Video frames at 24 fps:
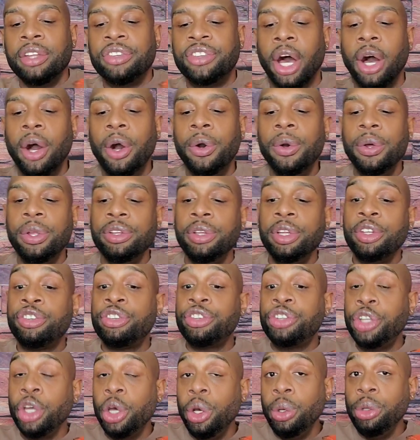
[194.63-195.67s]
So
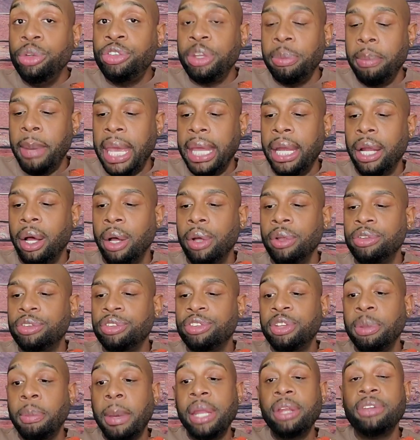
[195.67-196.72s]
stewed
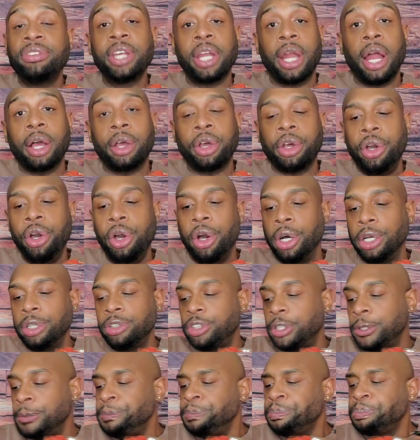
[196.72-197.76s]
tomatoes, tomatoes that are
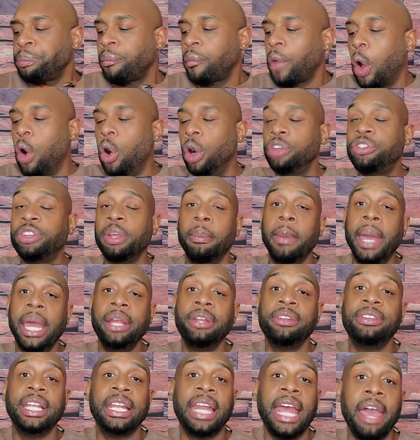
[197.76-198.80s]
cooked, or
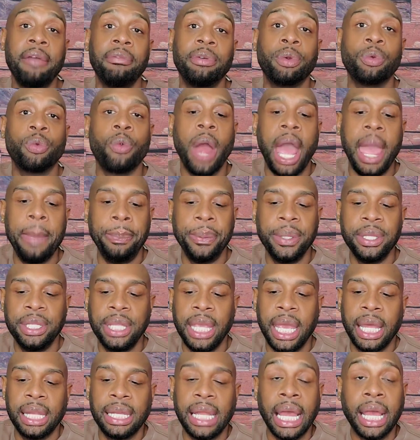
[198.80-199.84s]
tomatoes that haven't
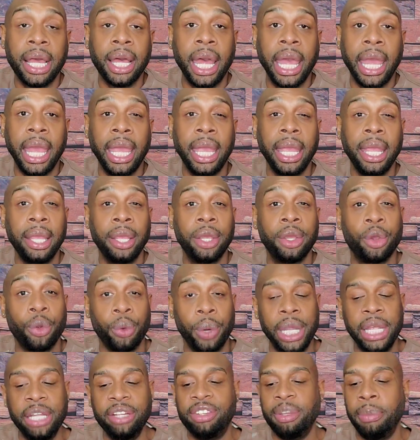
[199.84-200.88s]
ripened yet, like a
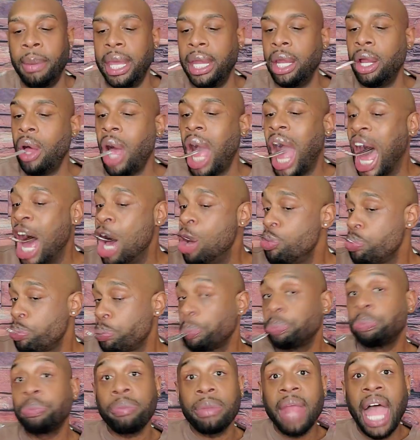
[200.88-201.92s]
green tomato,
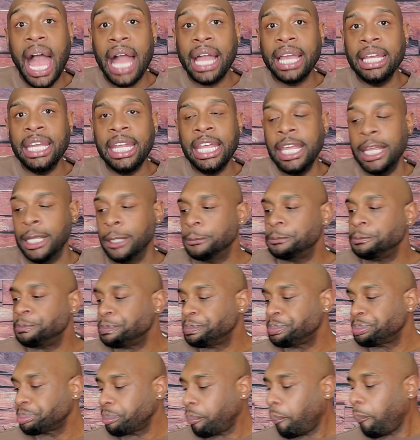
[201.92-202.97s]
I can eat.
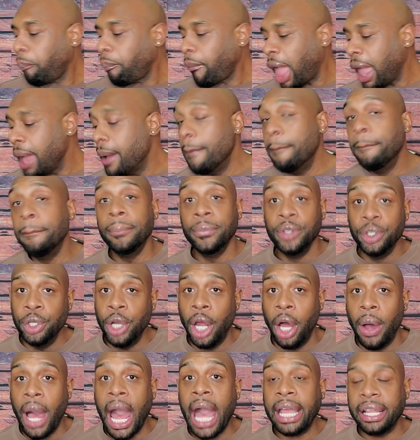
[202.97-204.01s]
You
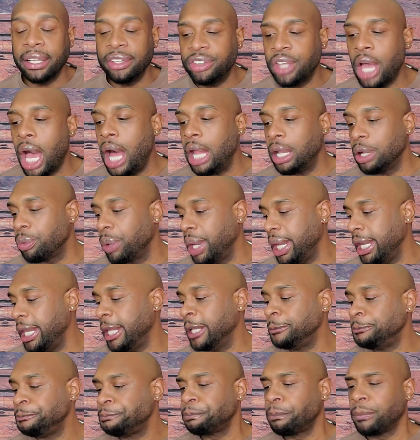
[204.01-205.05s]
know, I can tolerate
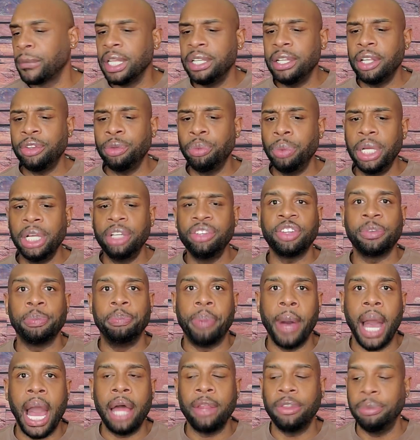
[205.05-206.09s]
it. It doesn't really
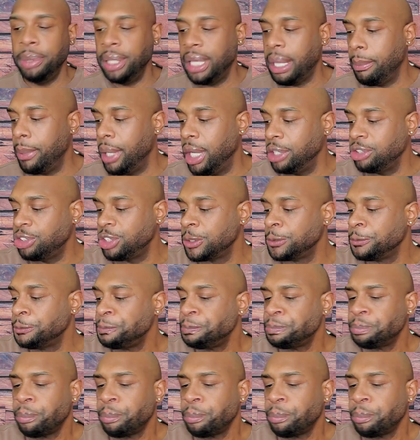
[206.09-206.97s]
just bother me that much.